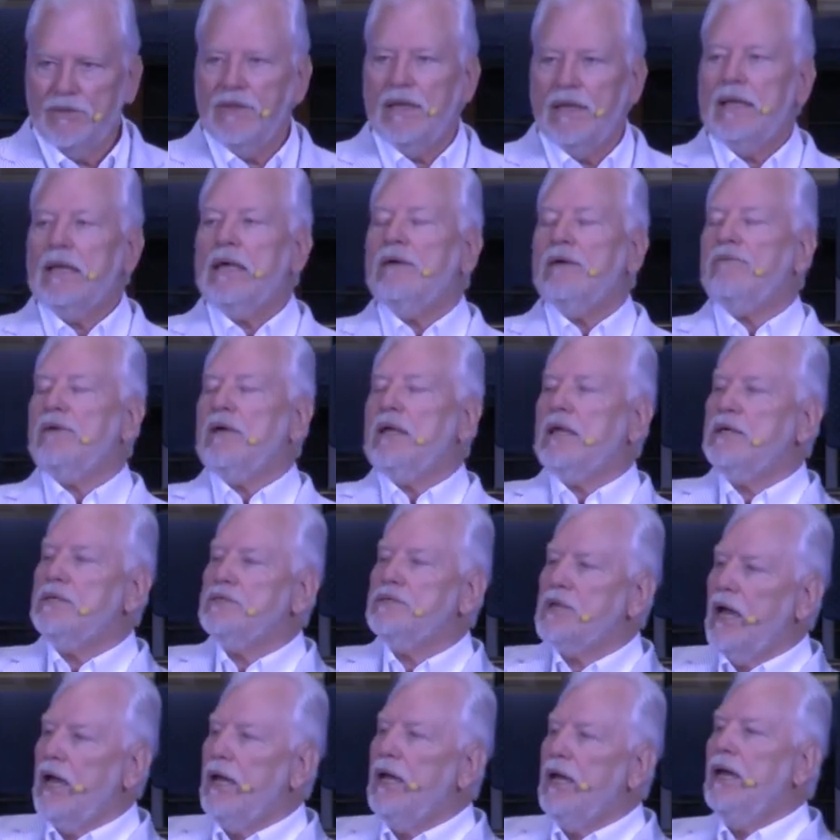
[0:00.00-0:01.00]
Think of it as
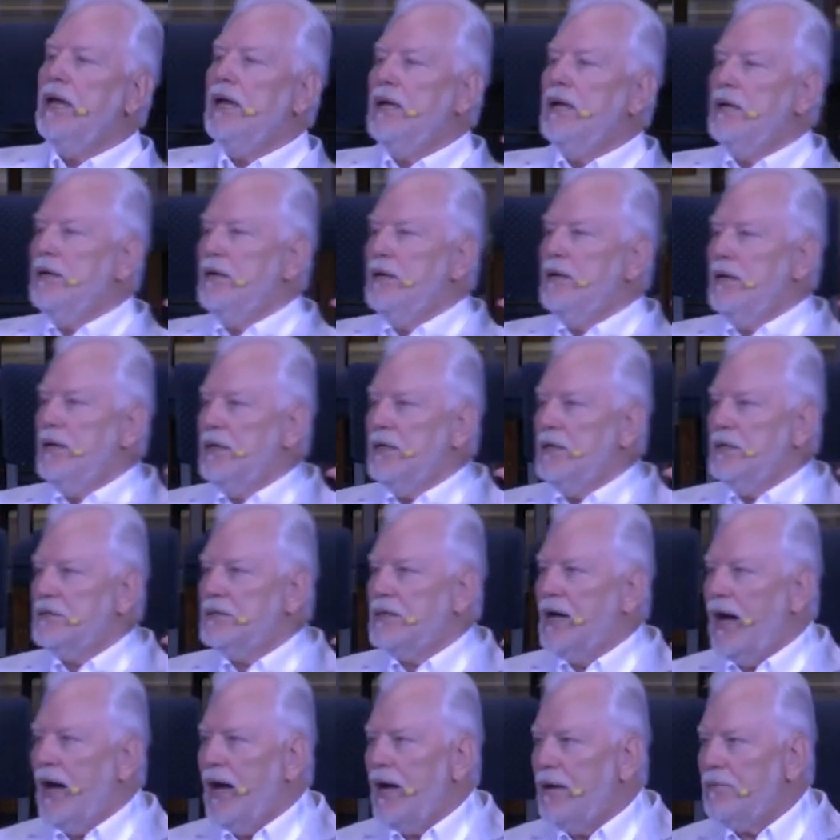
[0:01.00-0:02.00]
a
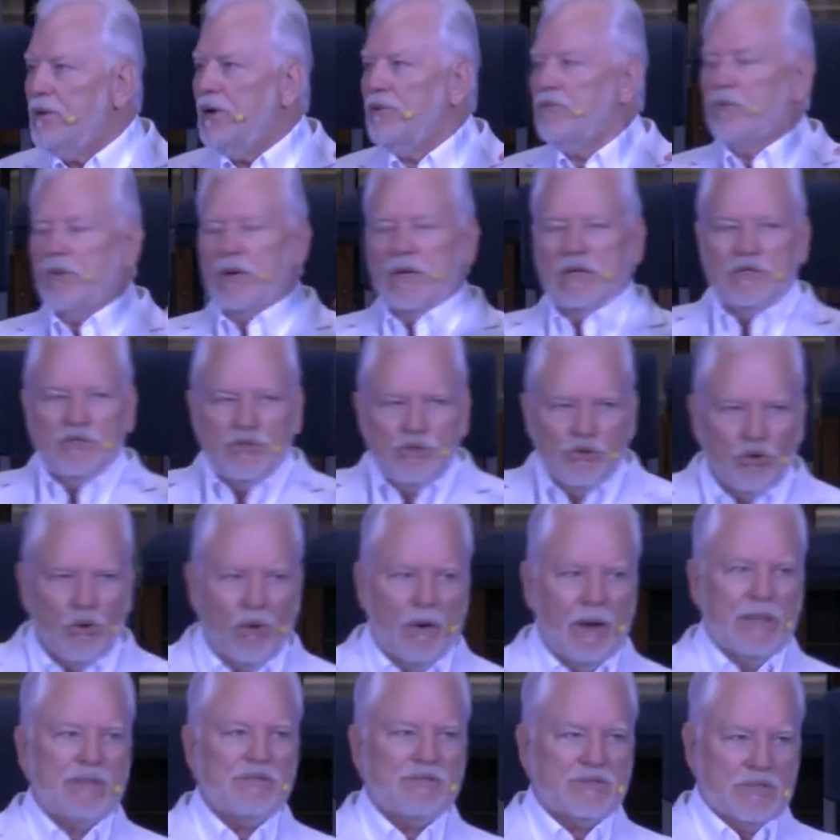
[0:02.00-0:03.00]
time of
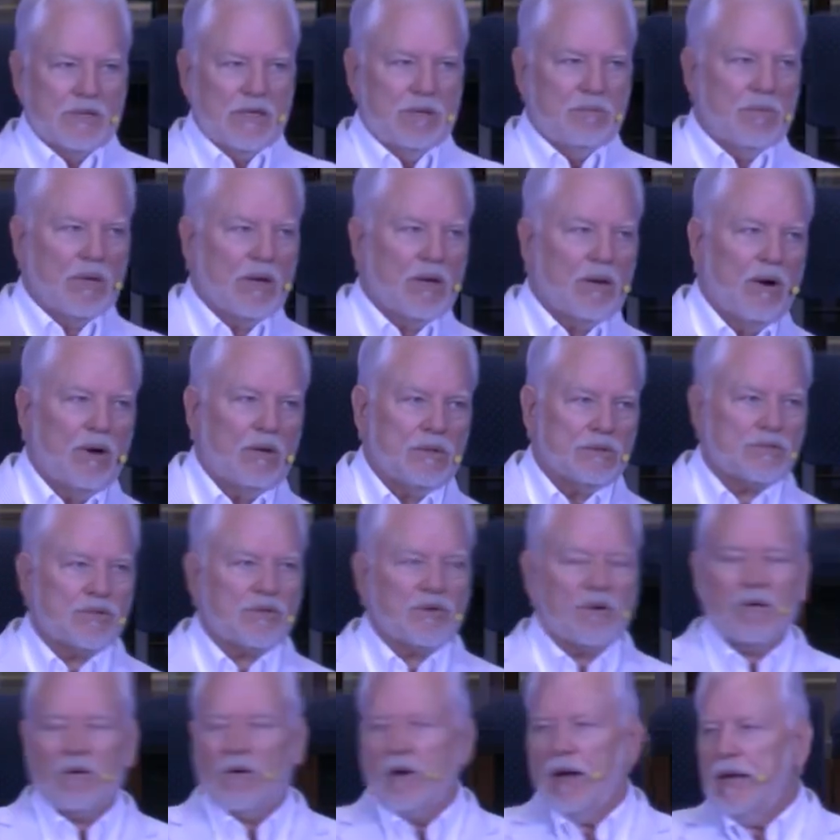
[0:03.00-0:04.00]
rejoicing because
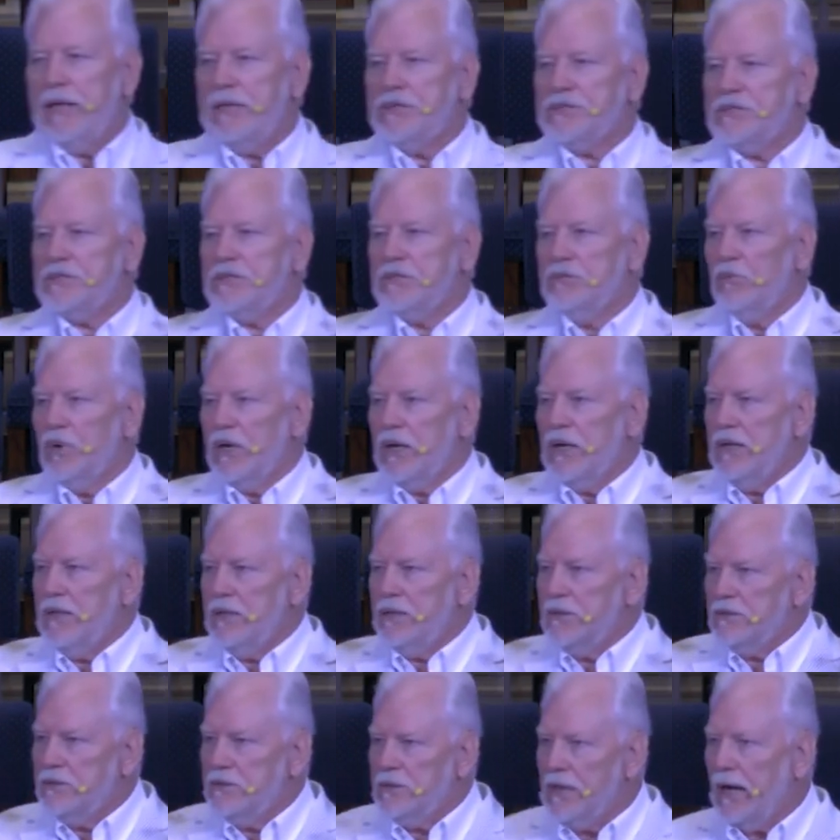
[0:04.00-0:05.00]
Christ, when he
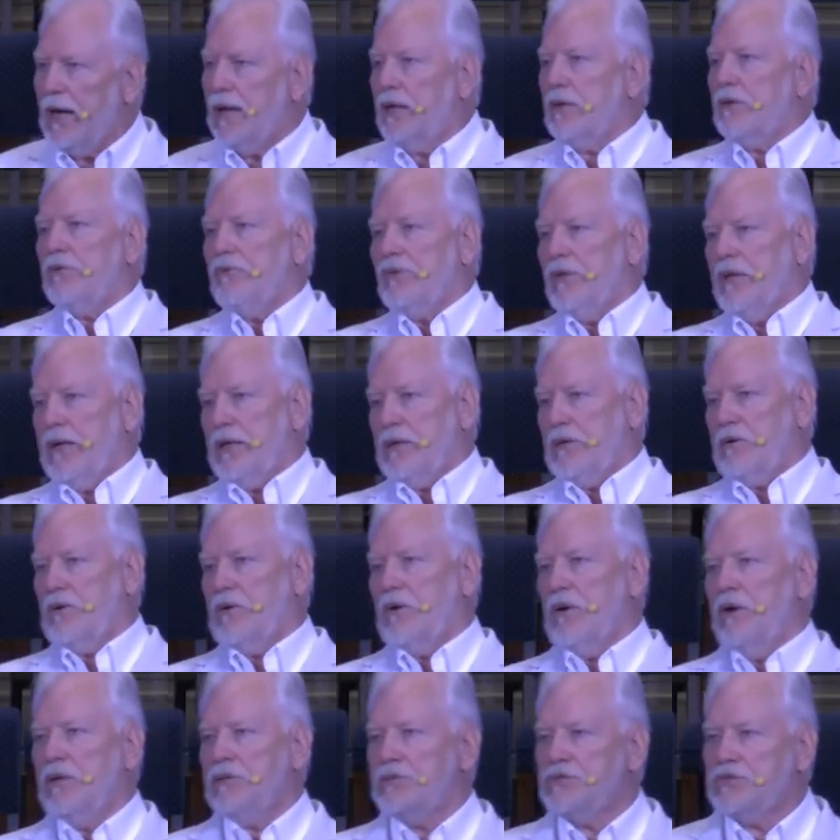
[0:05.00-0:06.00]
died on that
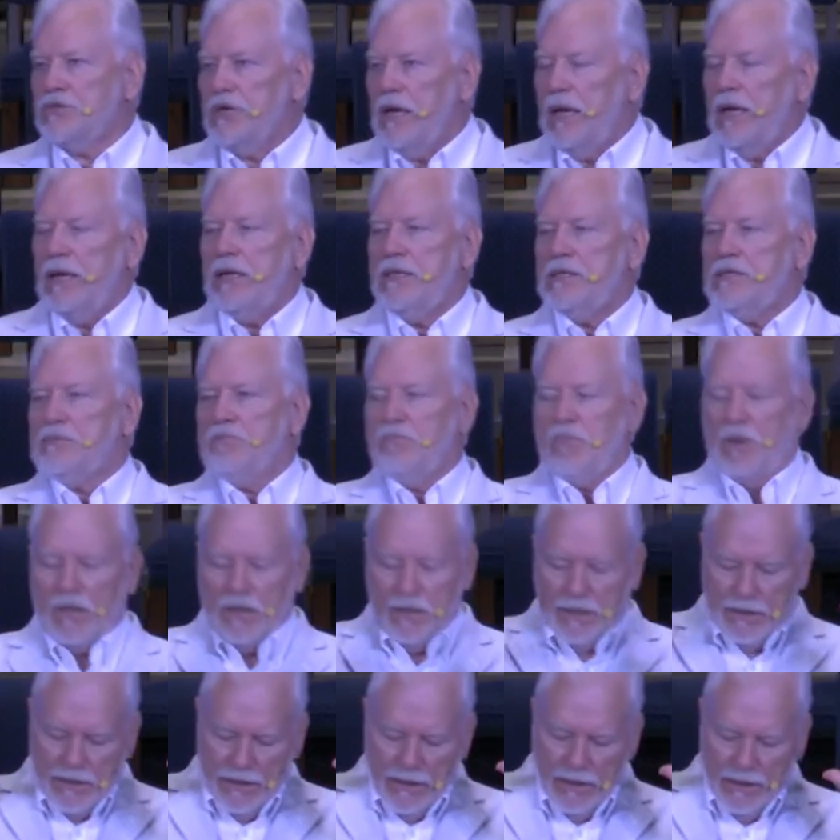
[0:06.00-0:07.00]
cross, shed his blood,